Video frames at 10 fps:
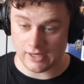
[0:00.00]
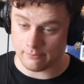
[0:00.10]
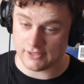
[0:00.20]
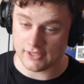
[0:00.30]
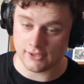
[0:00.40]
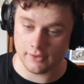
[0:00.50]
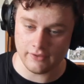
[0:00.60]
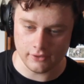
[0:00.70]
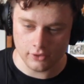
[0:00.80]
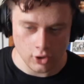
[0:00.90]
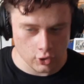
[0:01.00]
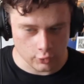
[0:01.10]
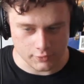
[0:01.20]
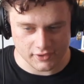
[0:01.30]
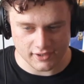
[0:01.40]
pit under the villain,
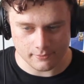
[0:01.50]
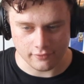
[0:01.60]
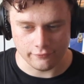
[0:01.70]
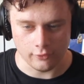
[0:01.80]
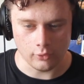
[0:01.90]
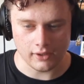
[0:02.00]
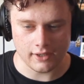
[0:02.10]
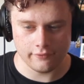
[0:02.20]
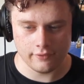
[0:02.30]
causing them to fall out of